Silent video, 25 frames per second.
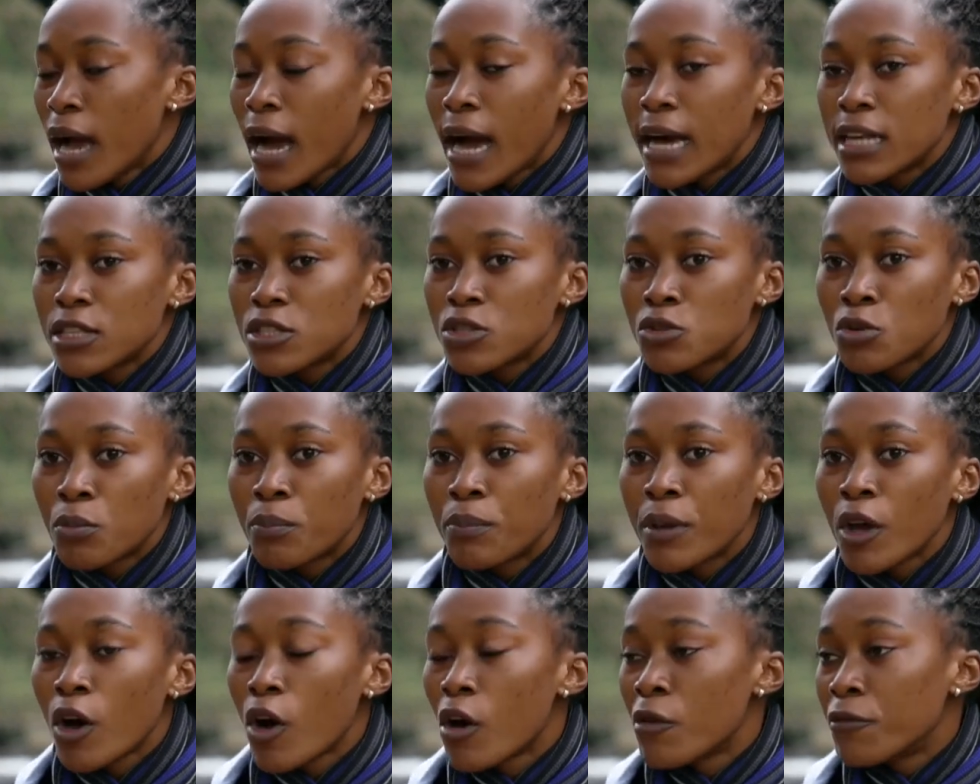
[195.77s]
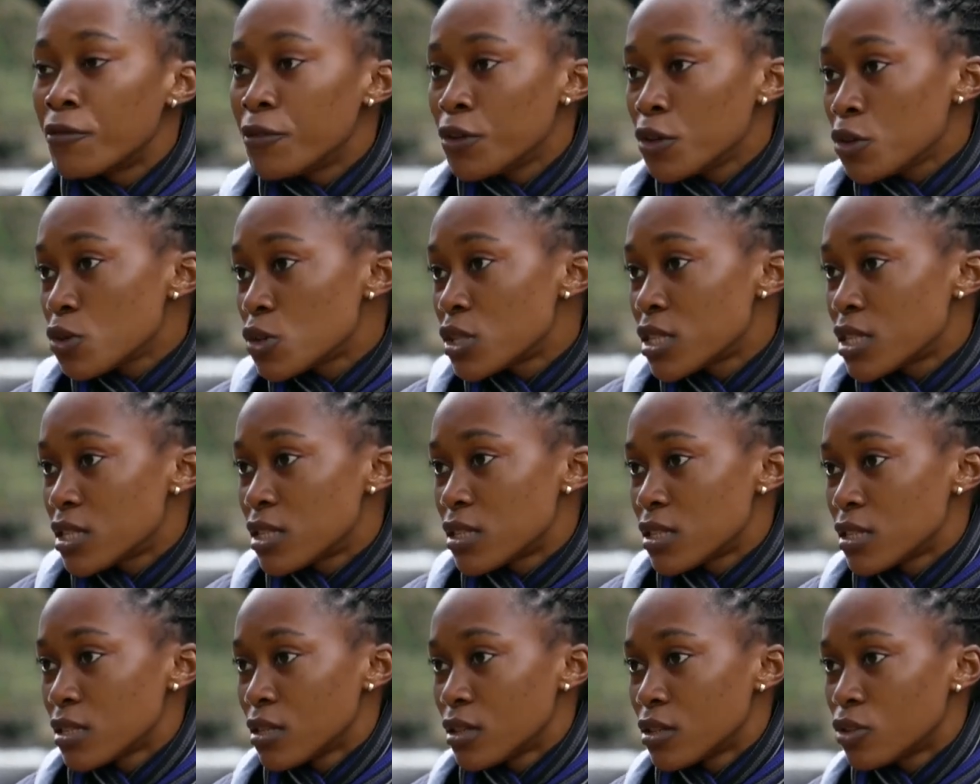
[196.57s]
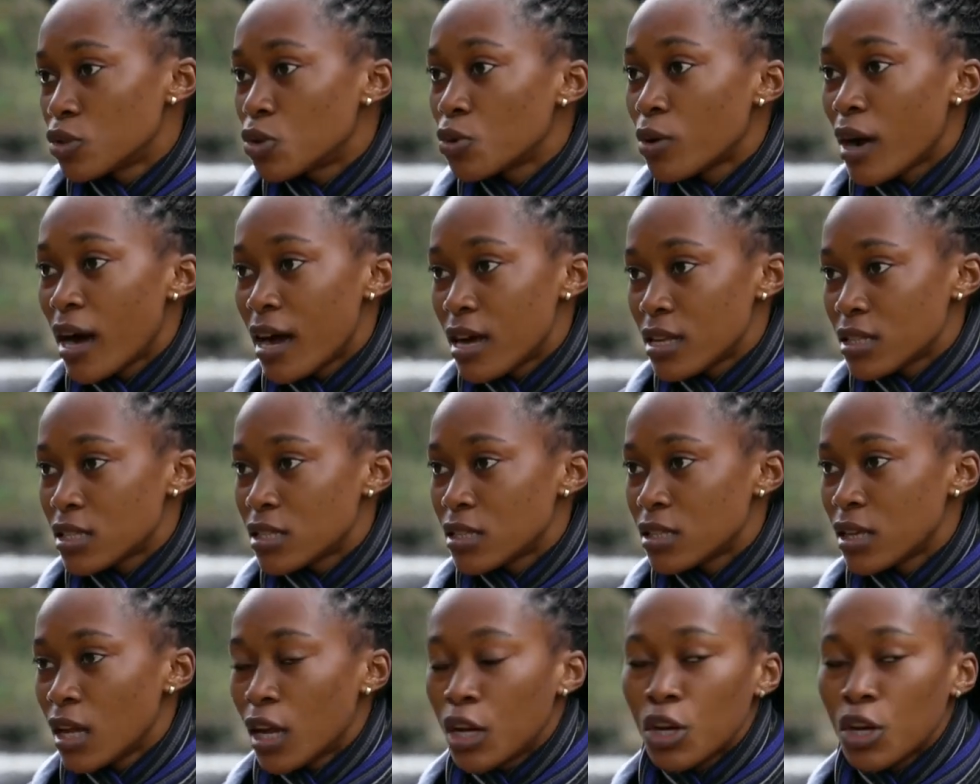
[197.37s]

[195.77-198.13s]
has to be of use to us,